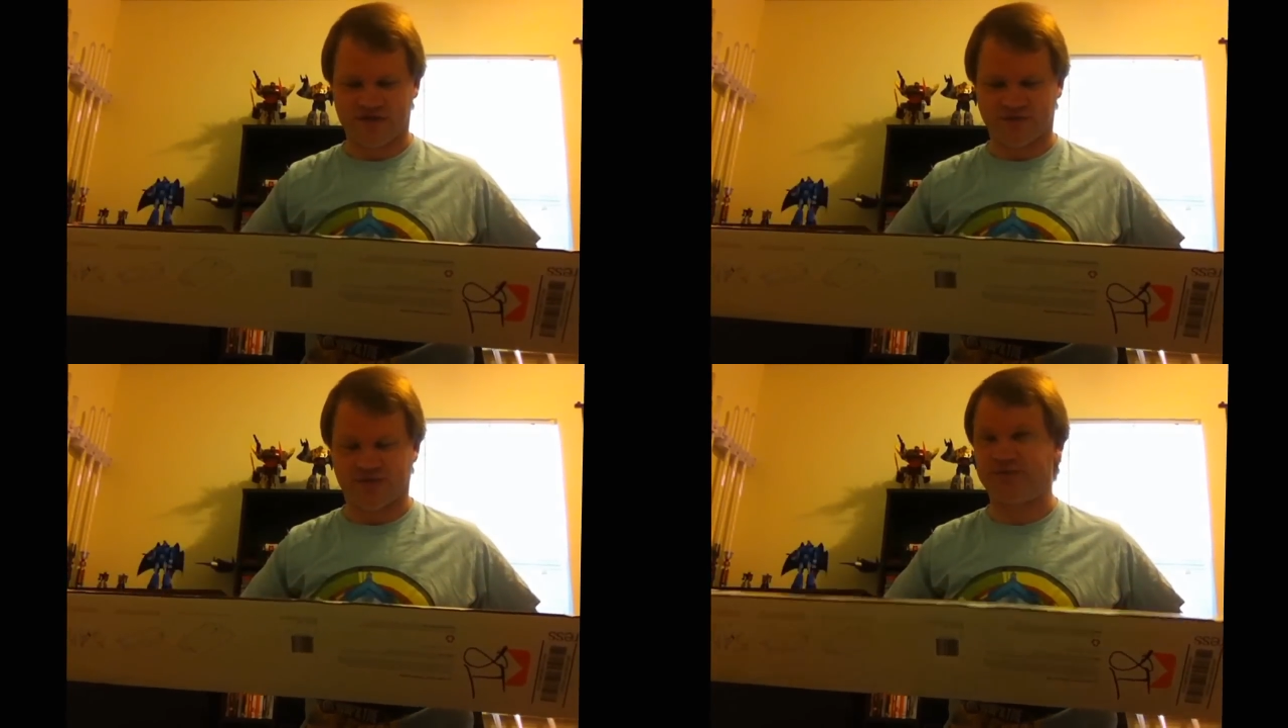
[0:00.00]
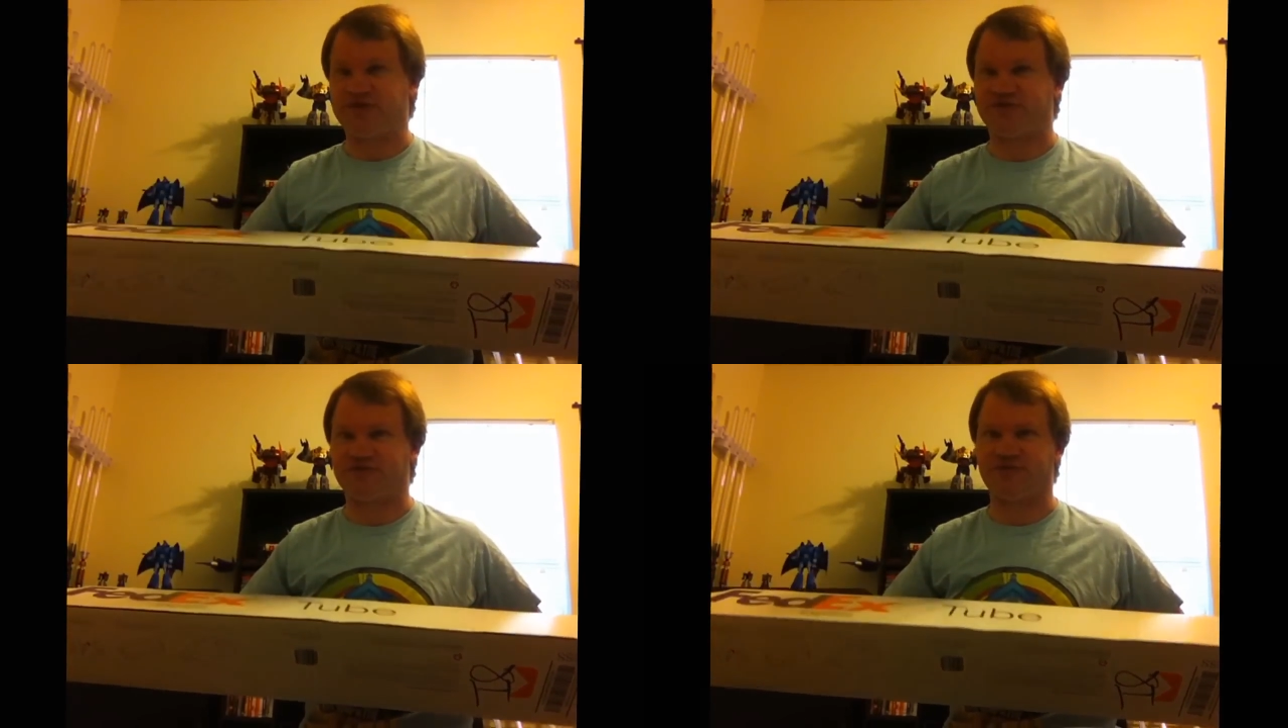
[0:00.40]
pretty
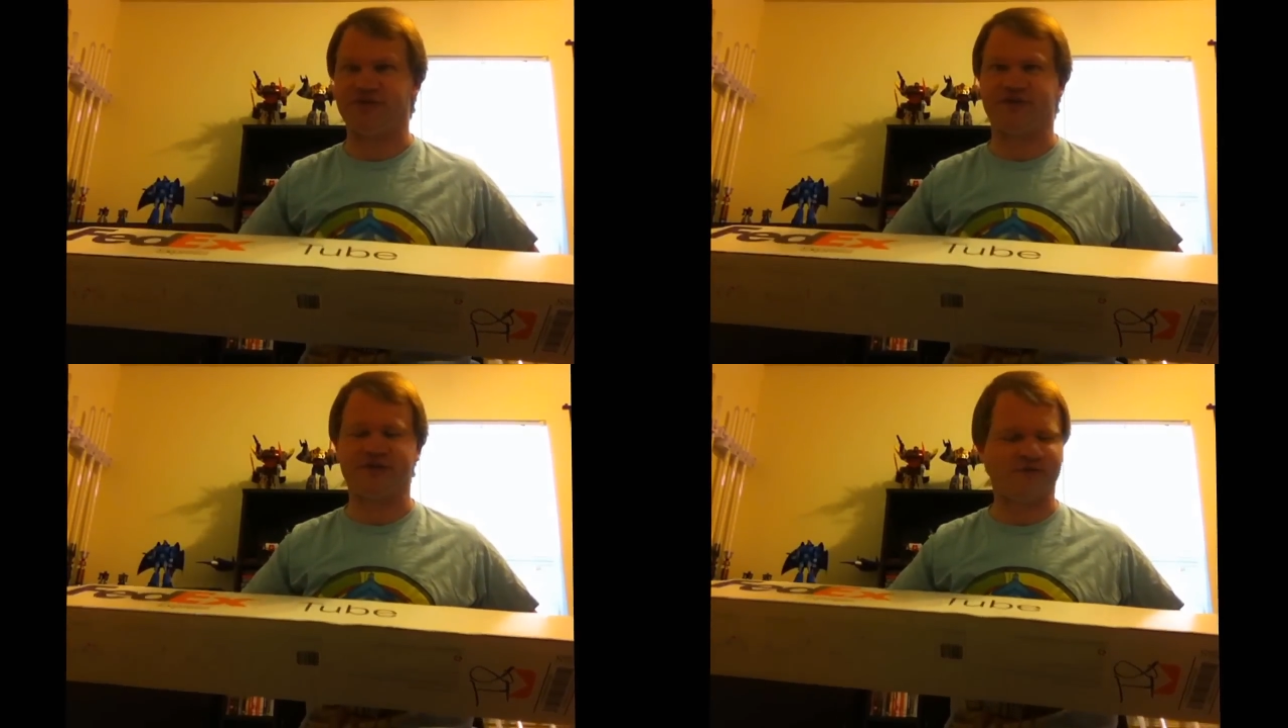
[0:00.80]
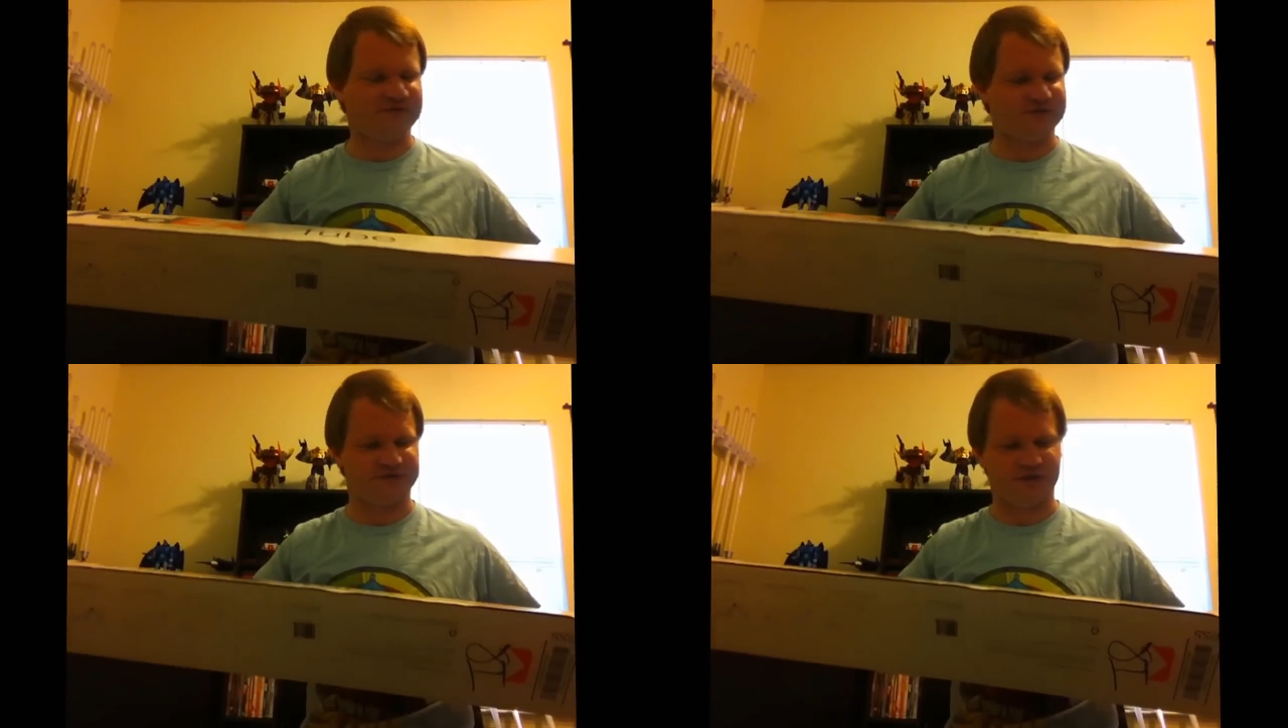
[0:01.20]
much for free,
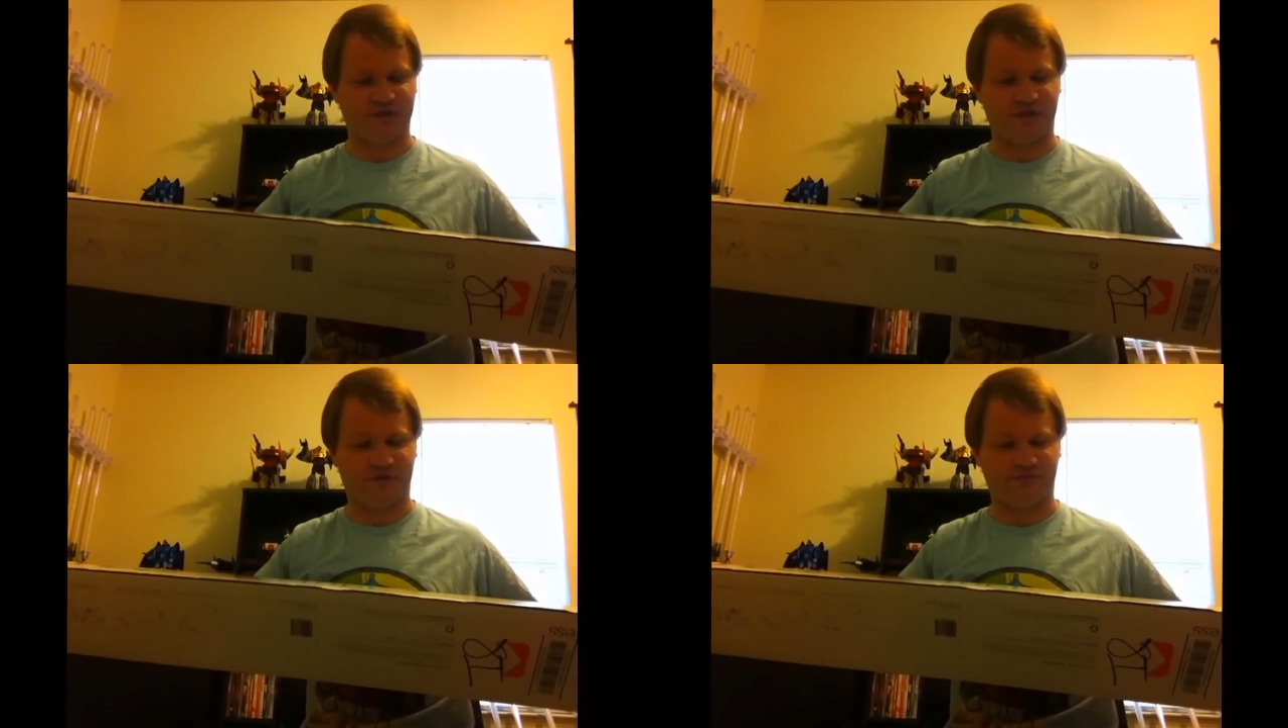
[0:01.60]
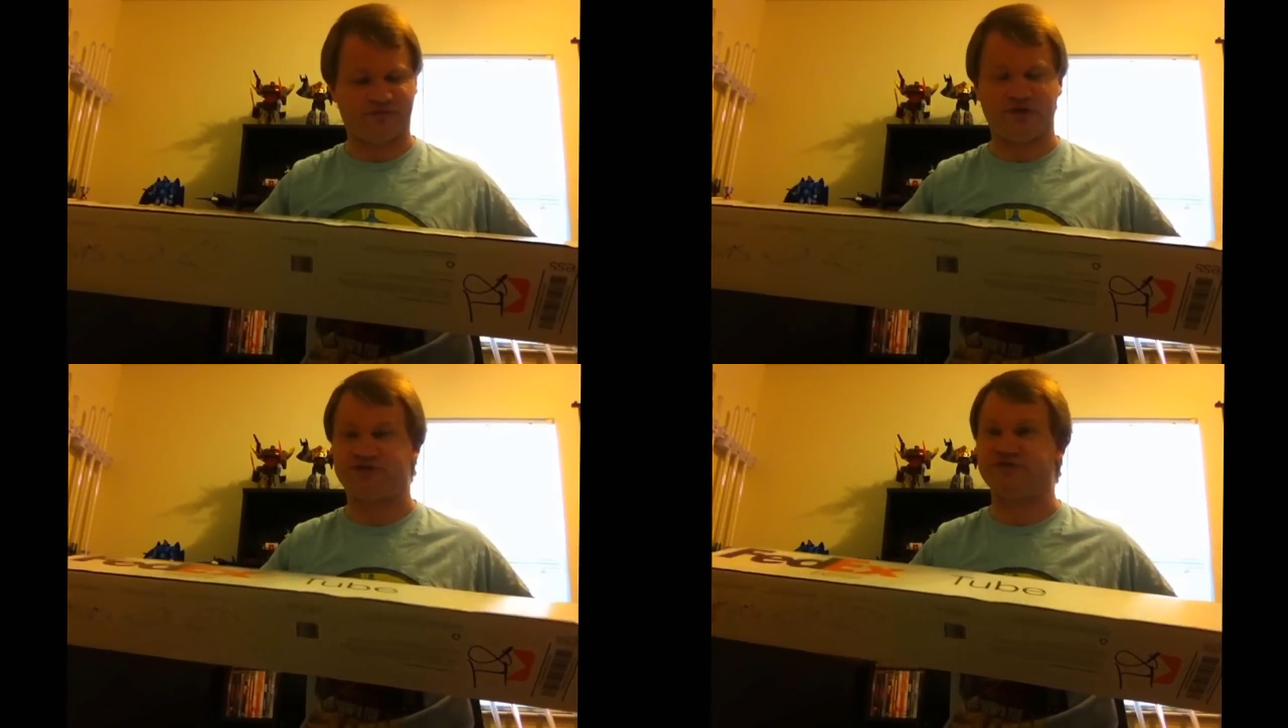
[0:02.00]
just uh, the
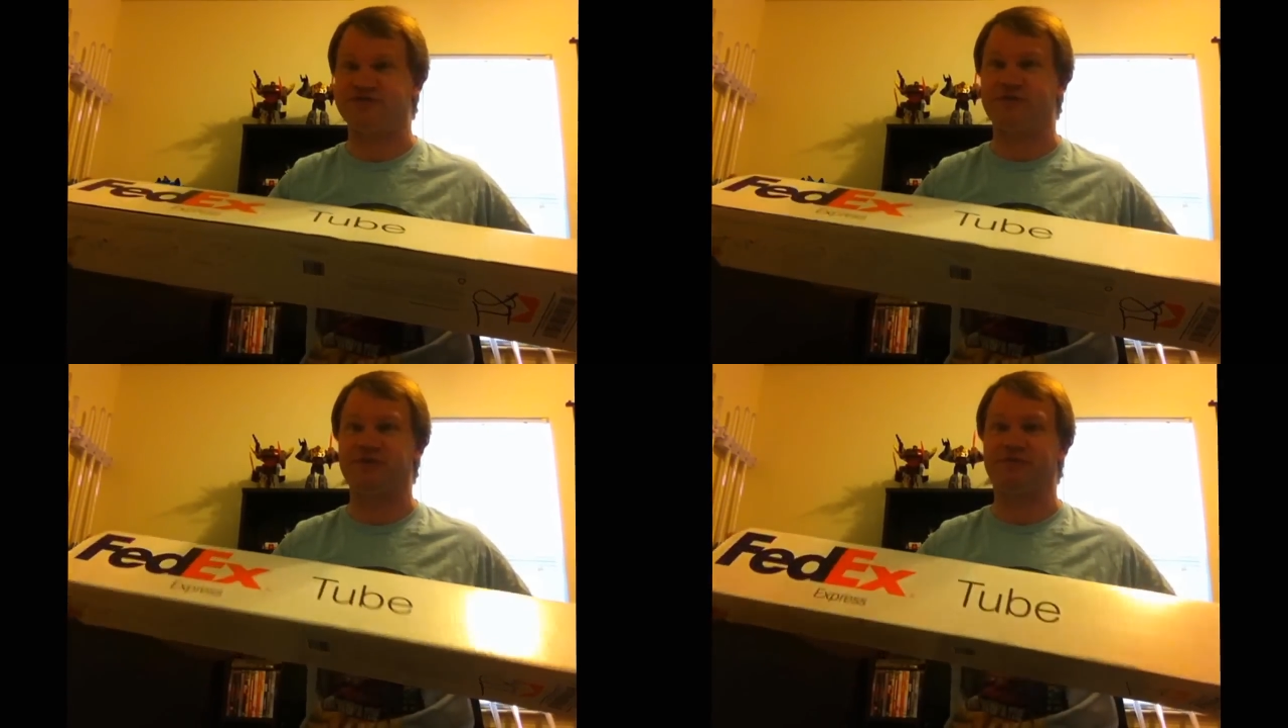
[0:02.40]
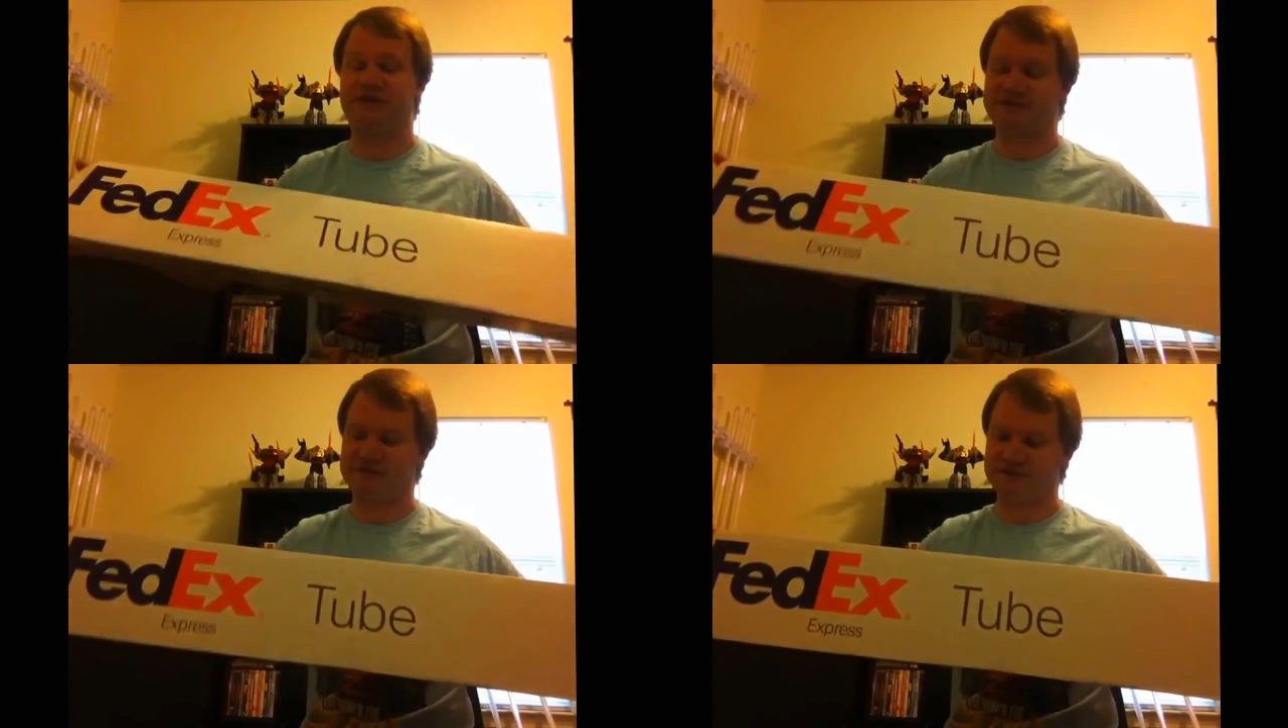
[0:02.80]
cost of shipping
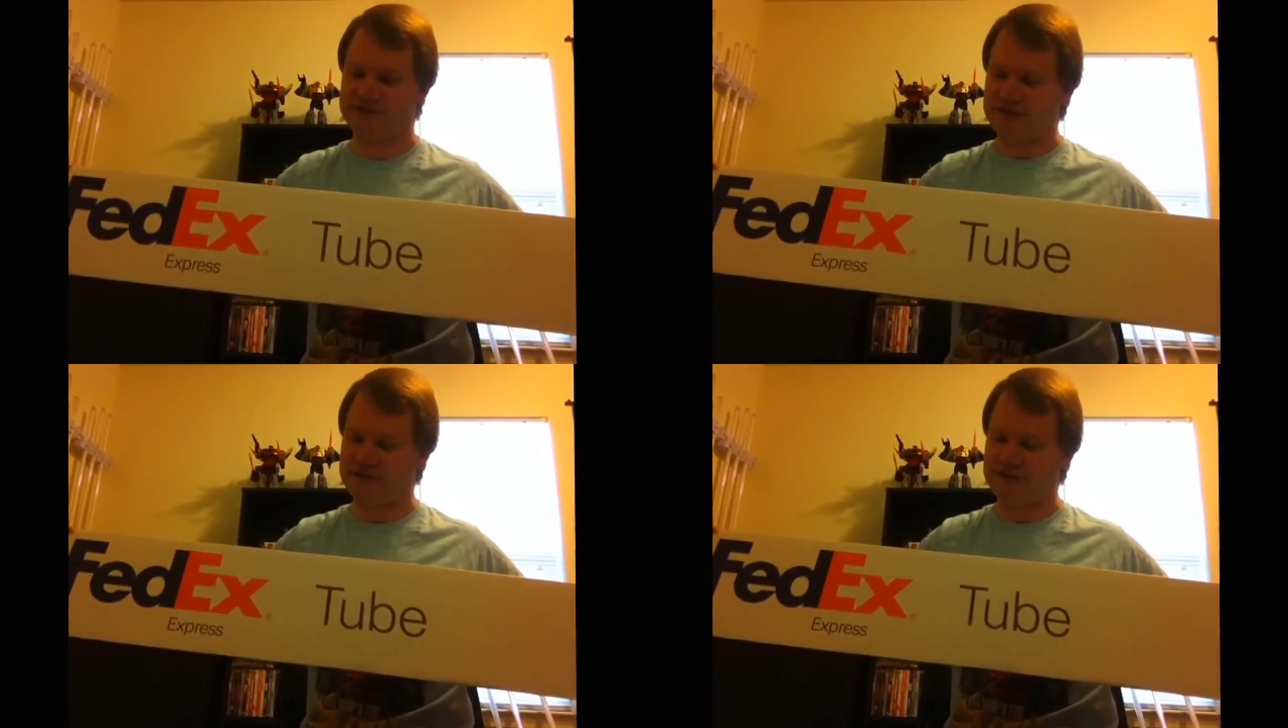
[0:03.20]
basically.